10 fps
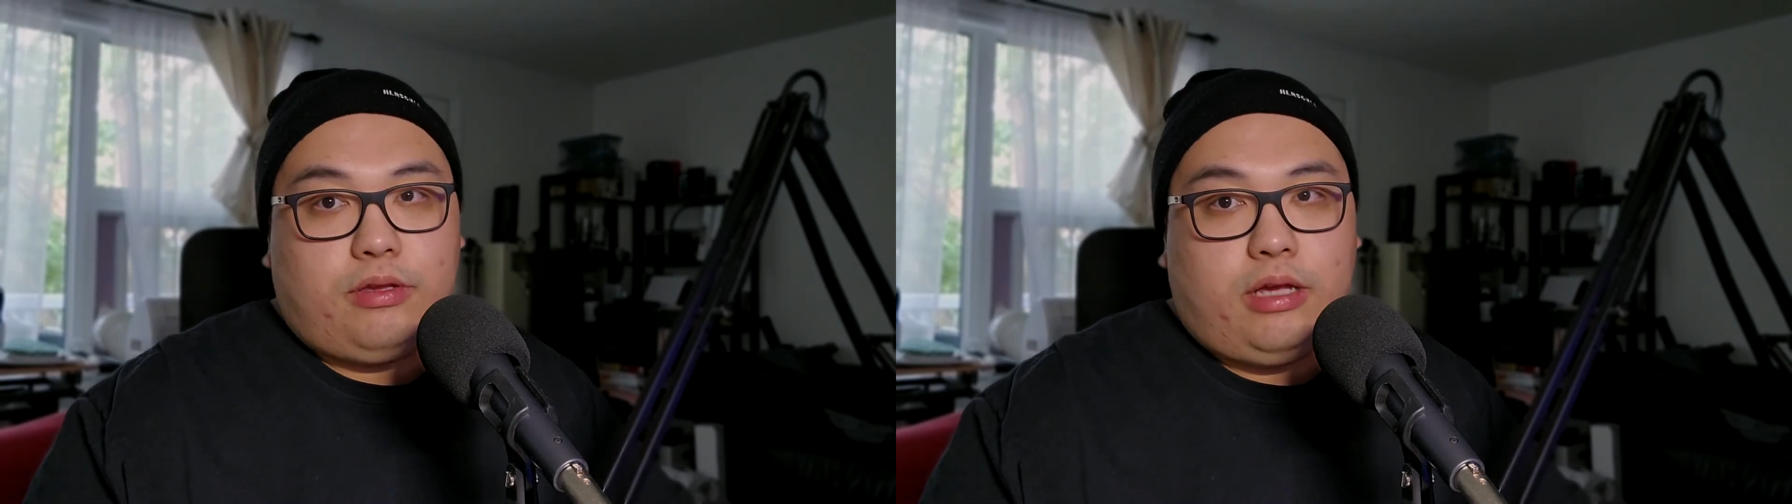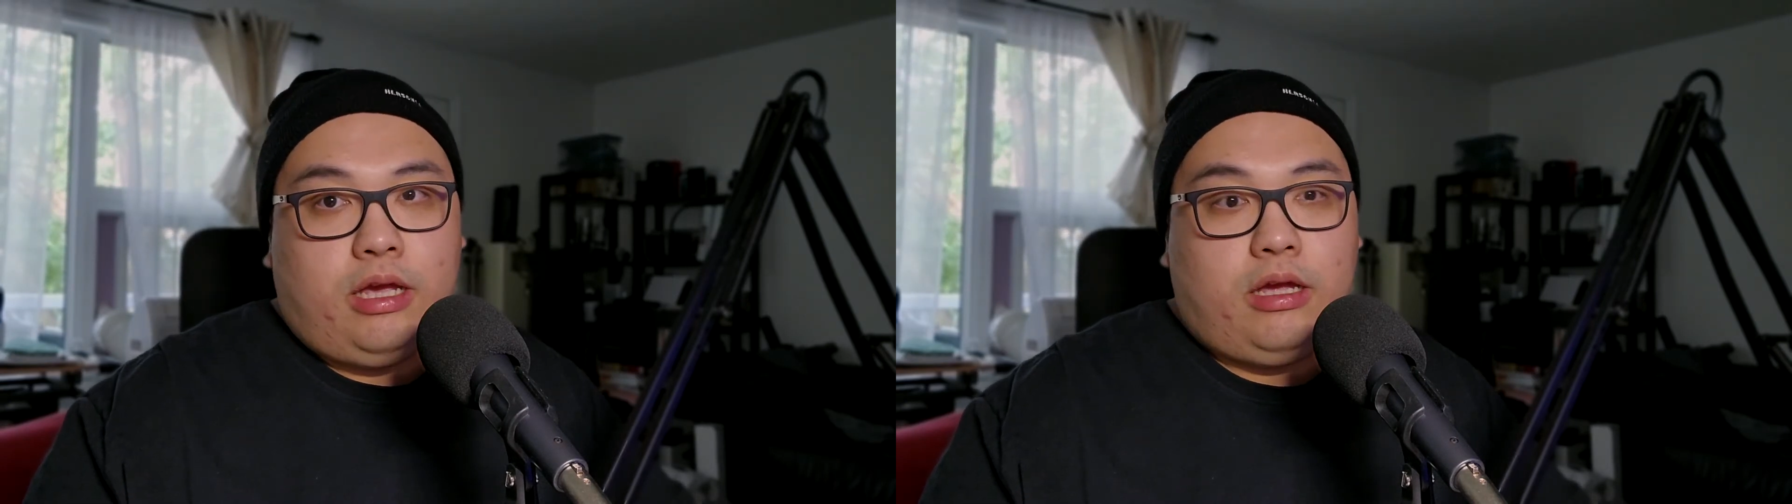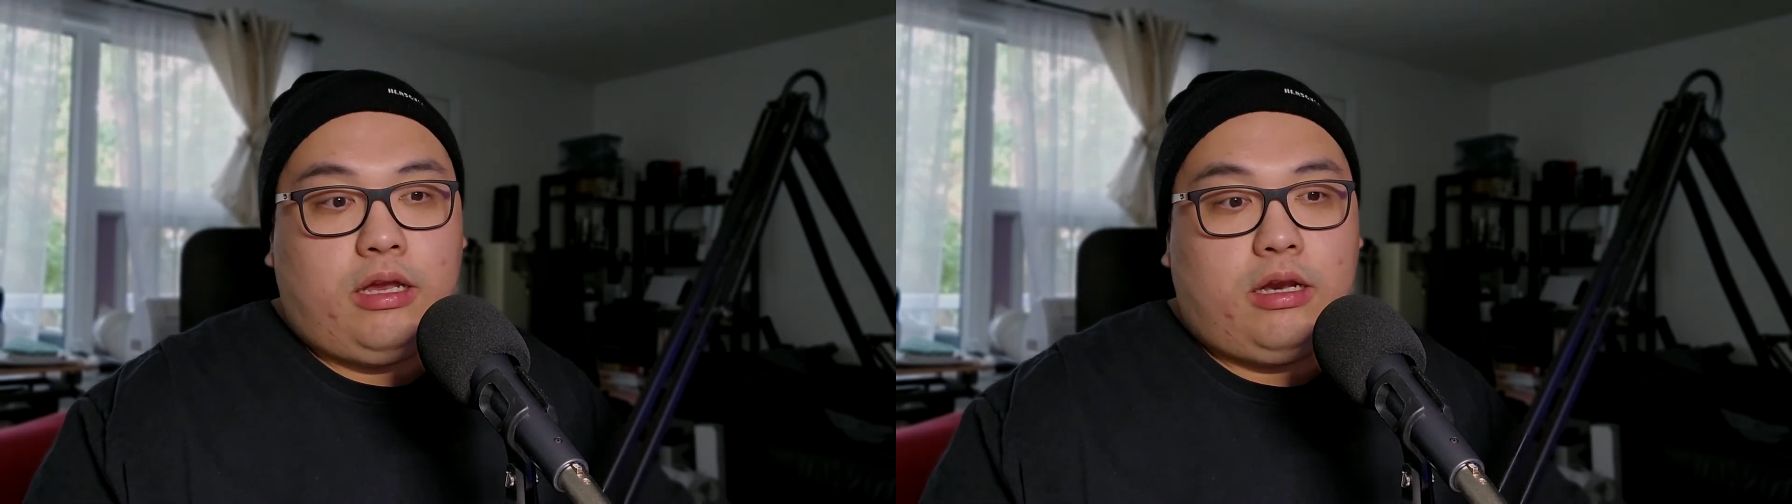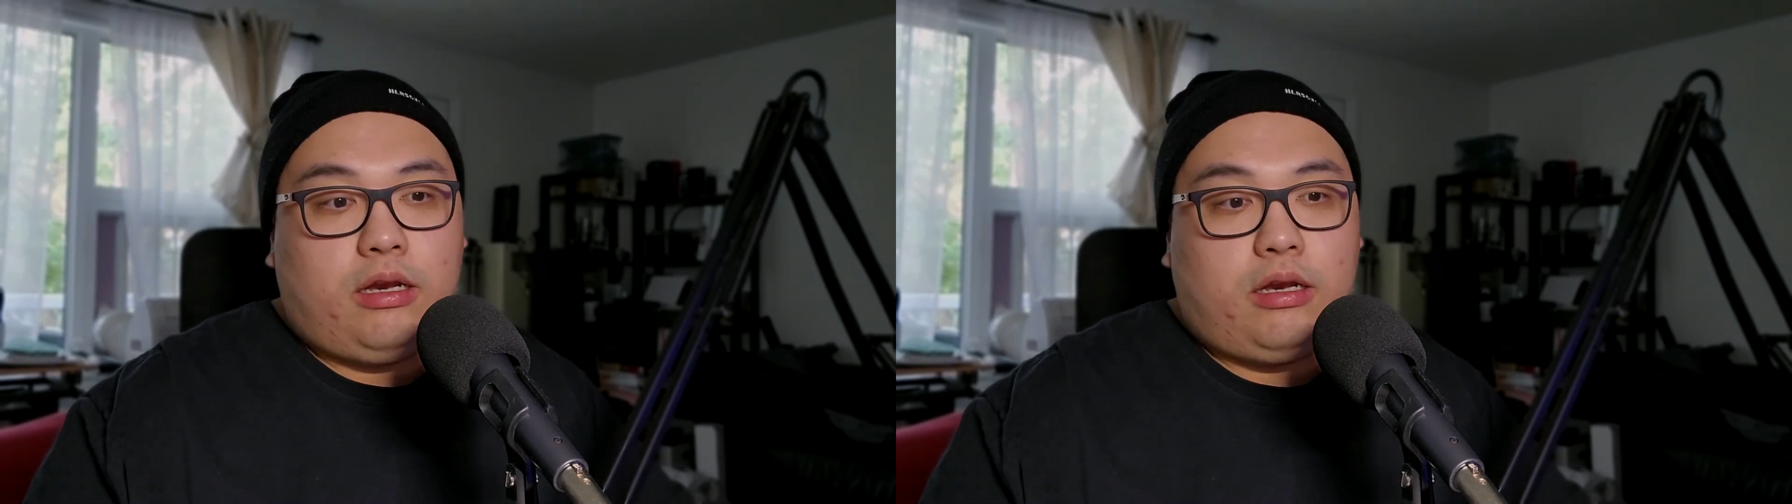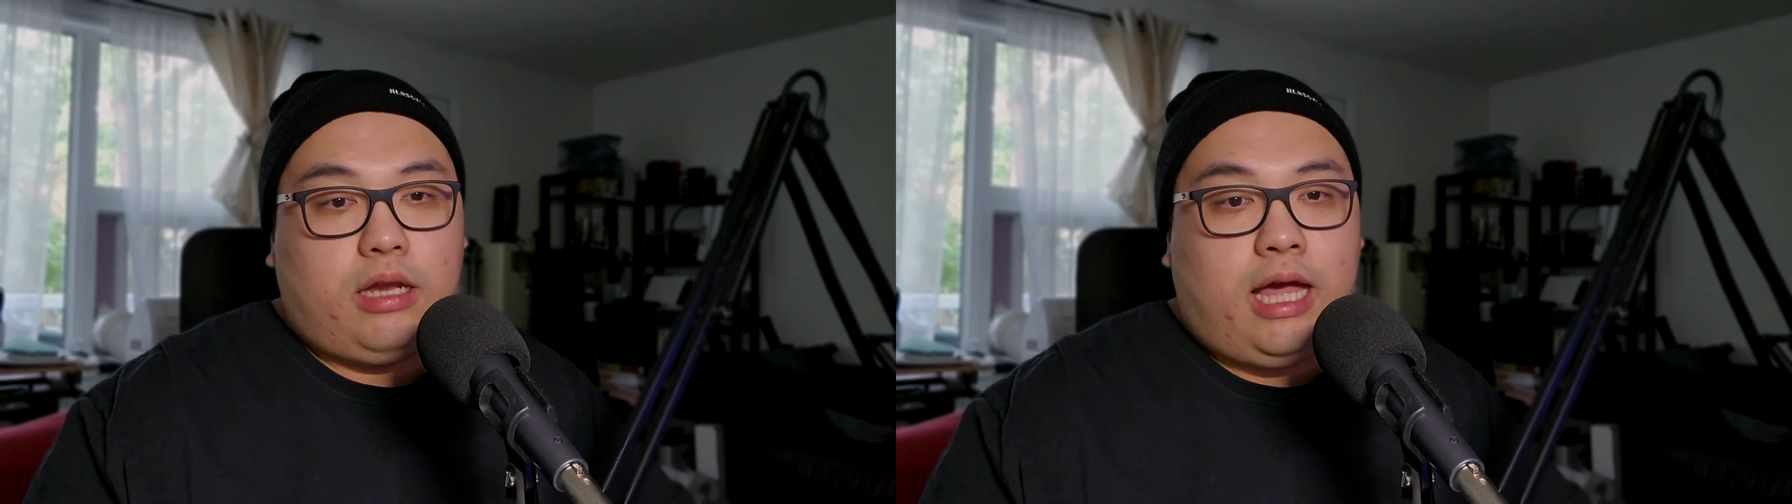
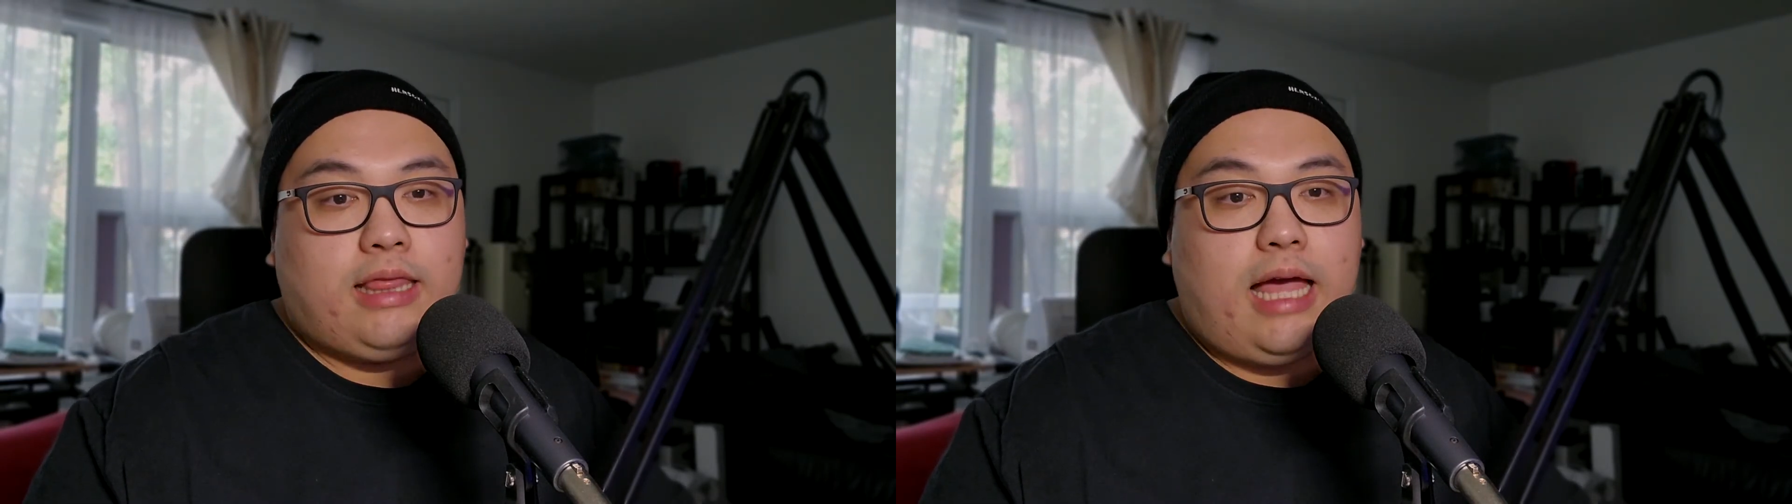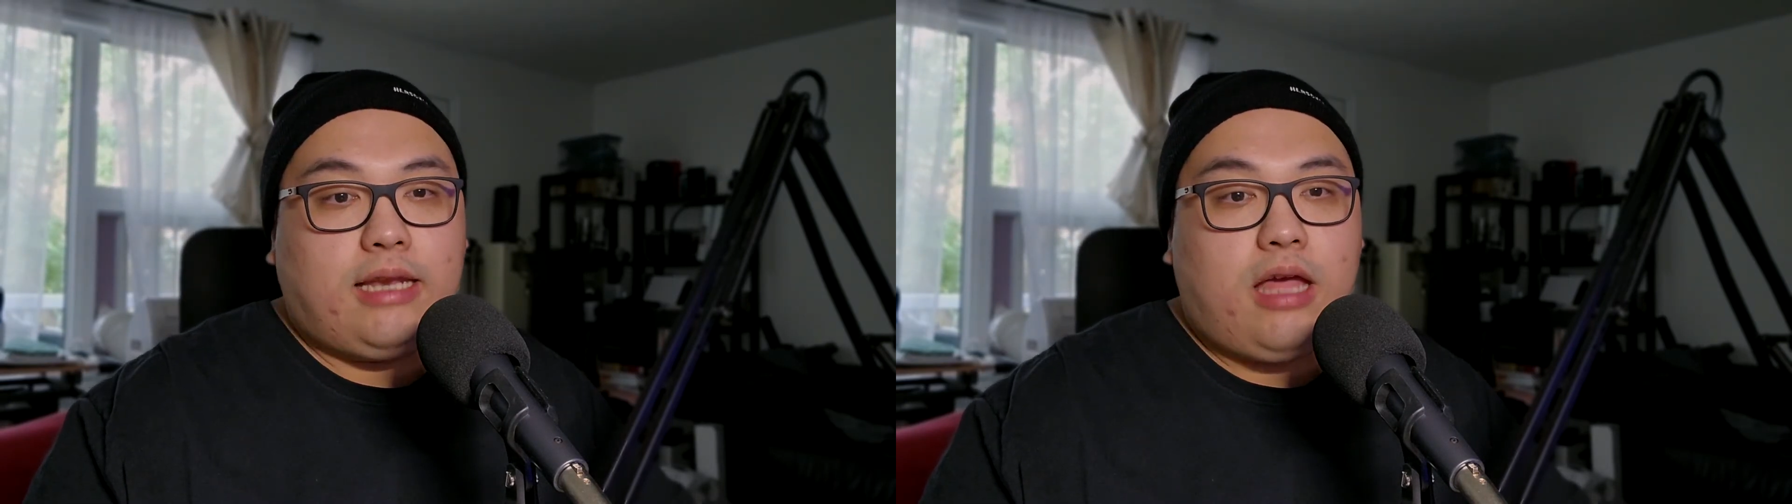And at that